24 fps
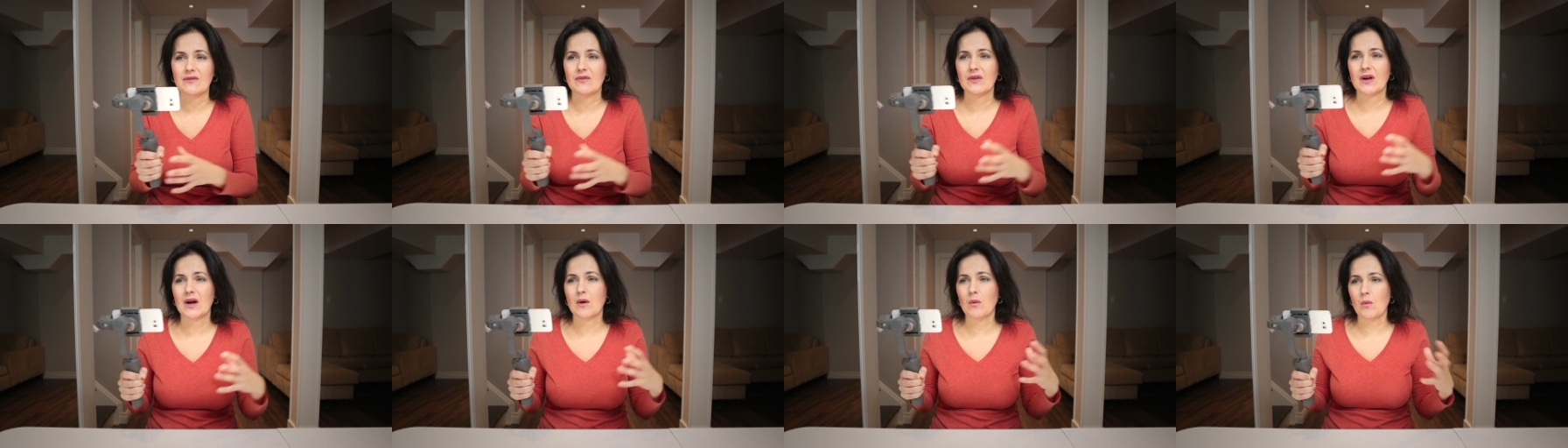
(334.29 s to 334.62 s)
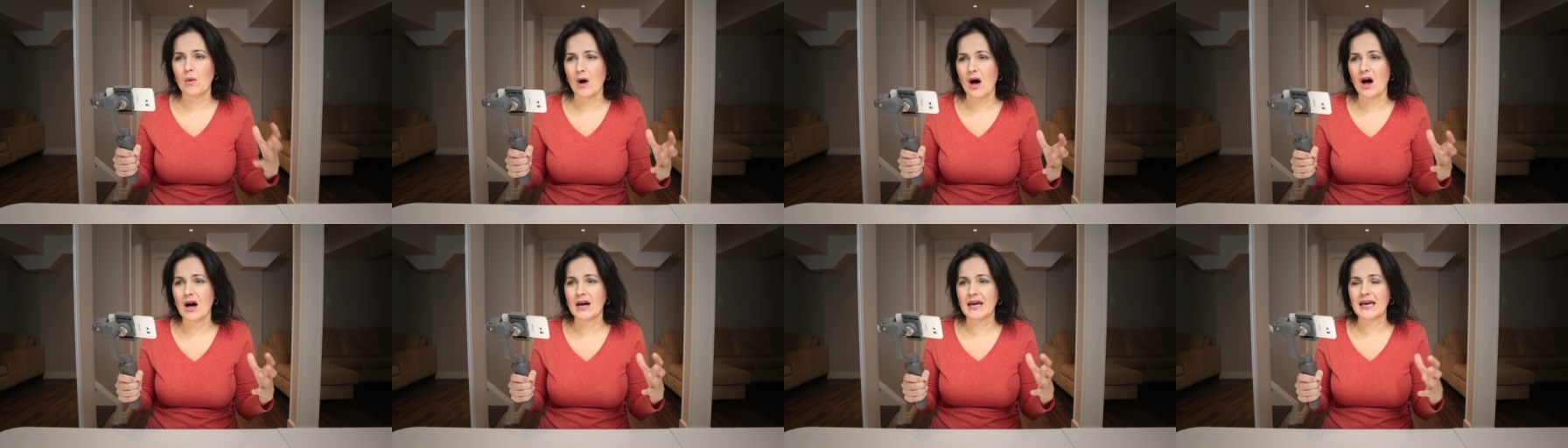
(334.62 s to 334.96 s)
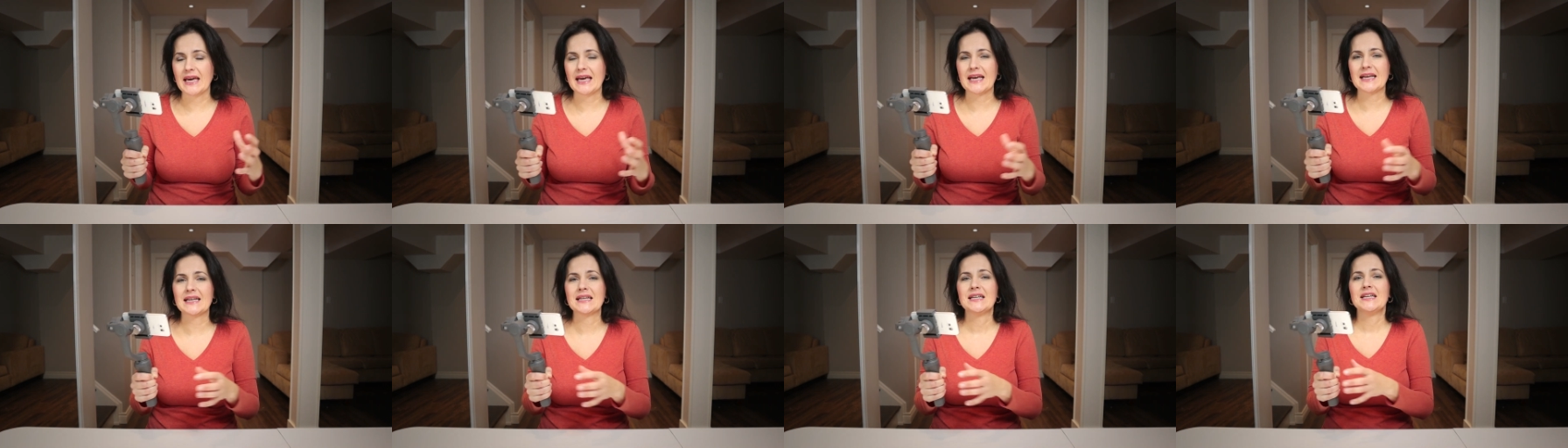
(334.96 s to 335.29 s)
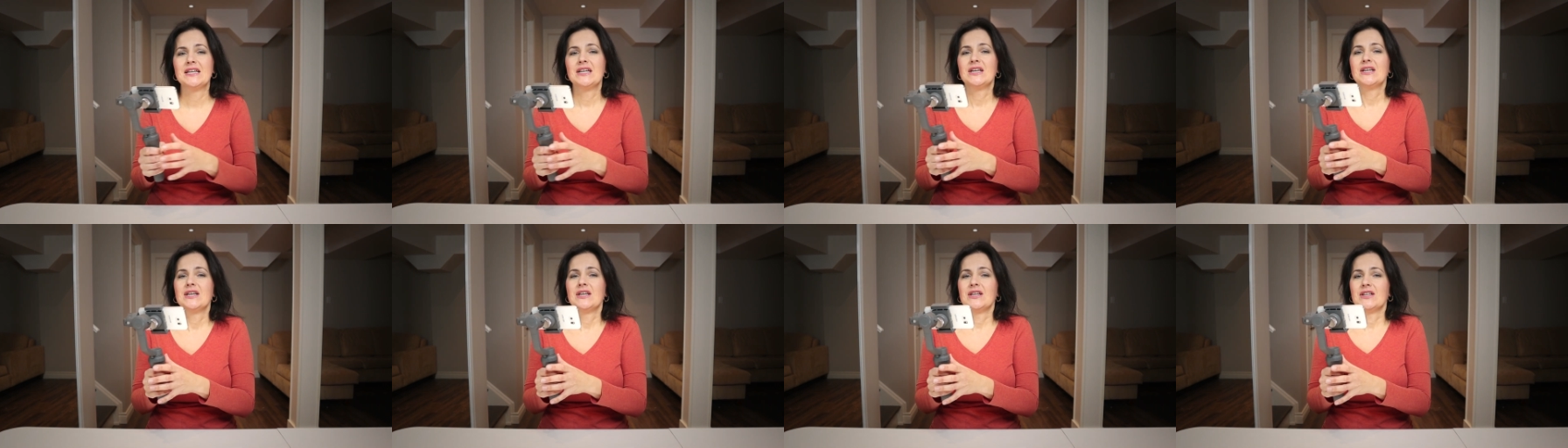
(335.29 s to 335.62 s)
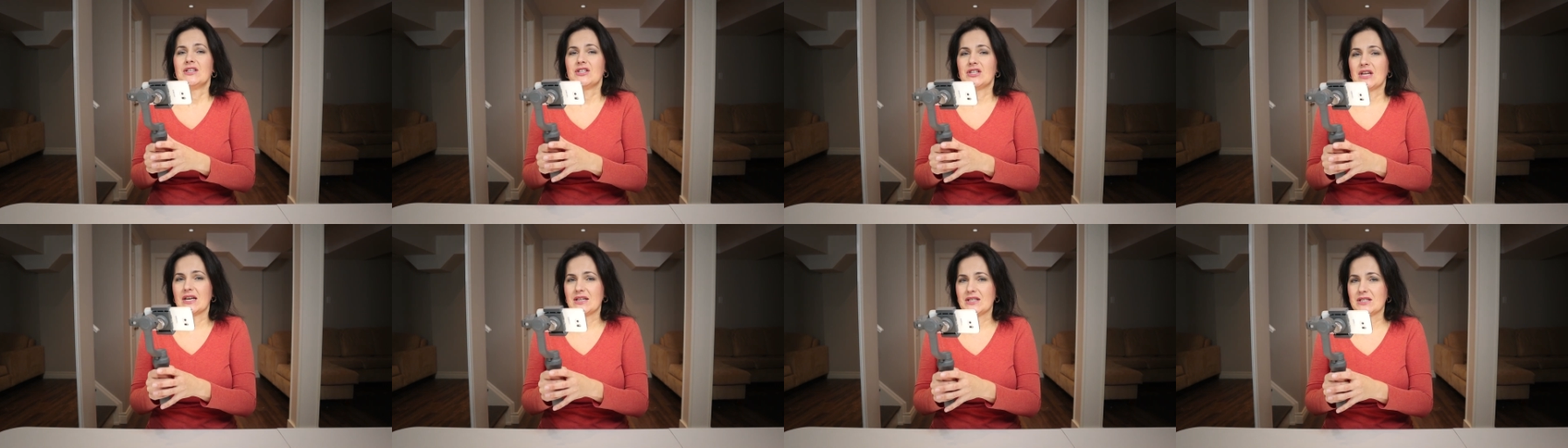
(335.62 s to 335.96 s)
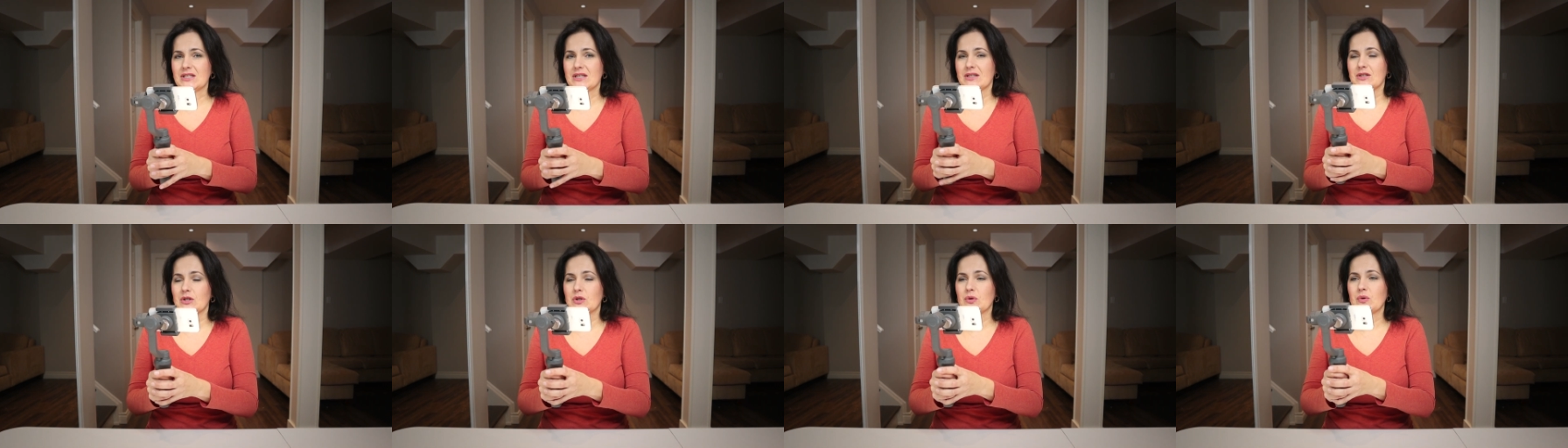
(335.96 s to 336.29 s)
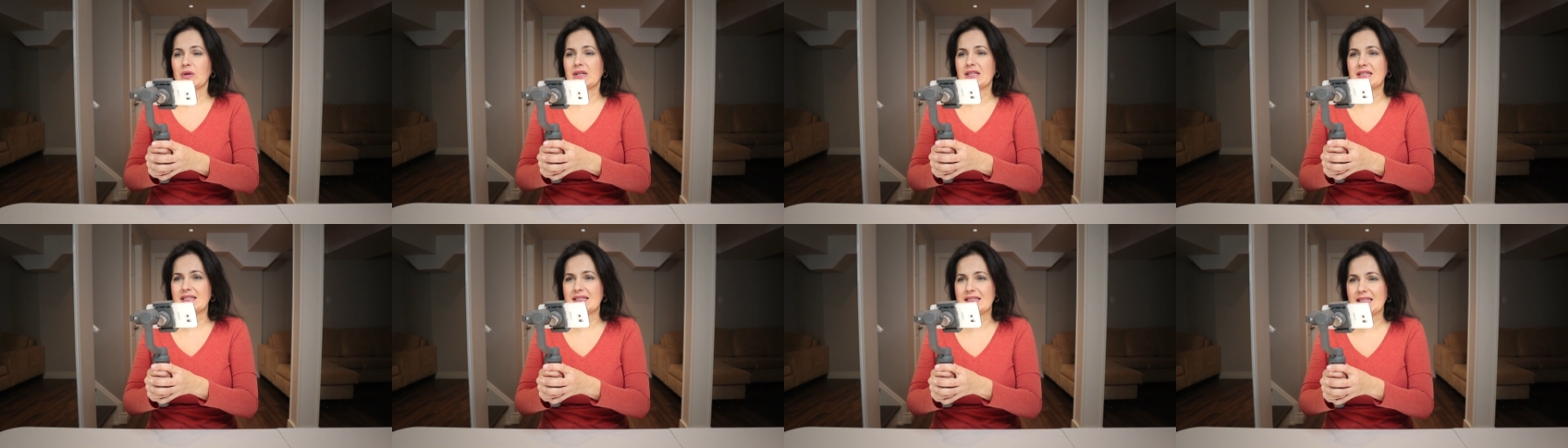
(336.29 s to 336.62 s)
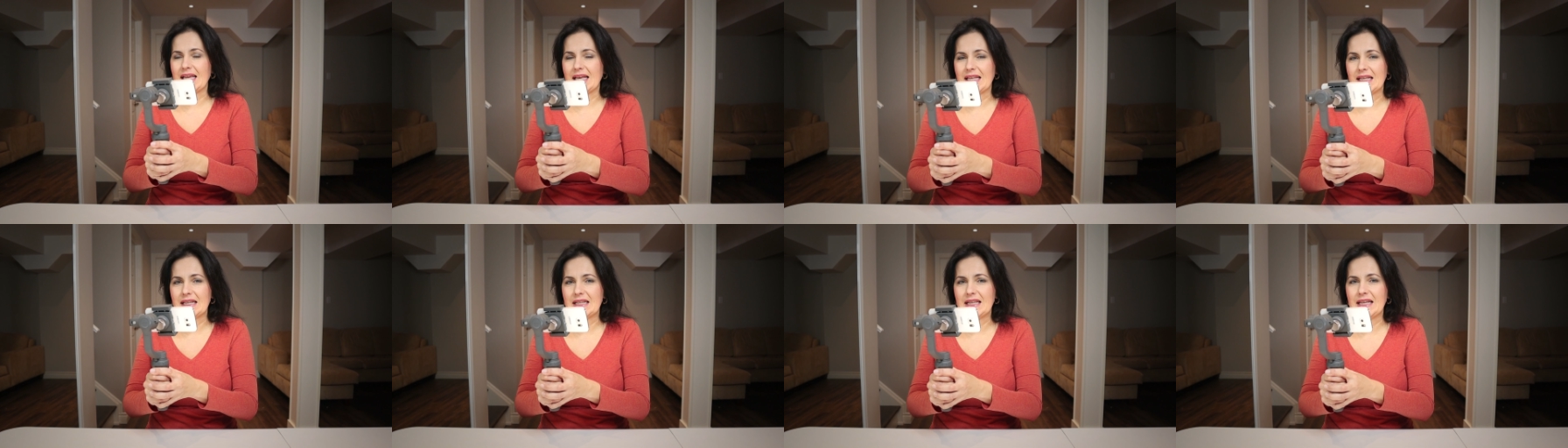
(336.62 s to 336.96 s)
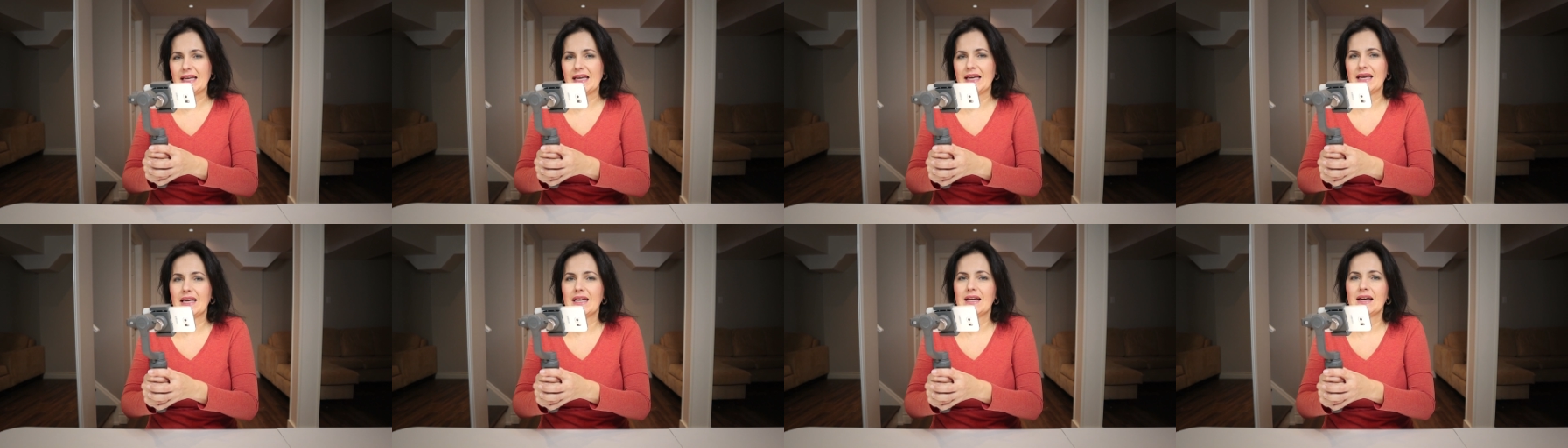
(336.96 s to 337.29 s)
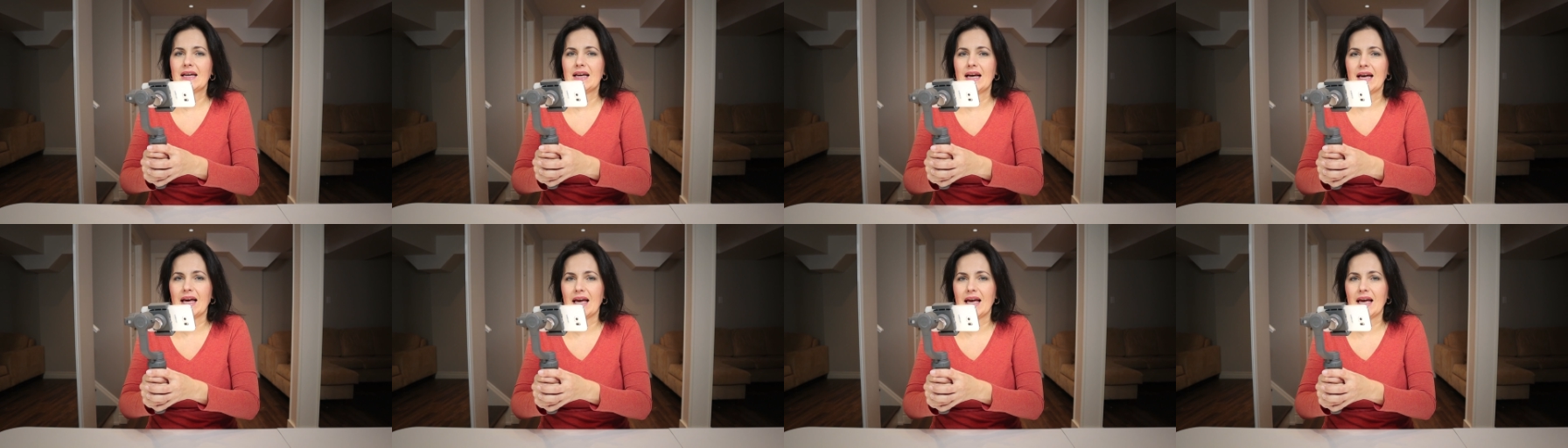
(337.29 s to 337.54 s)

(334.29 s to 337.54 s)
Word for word: If you're walking, just do it steadily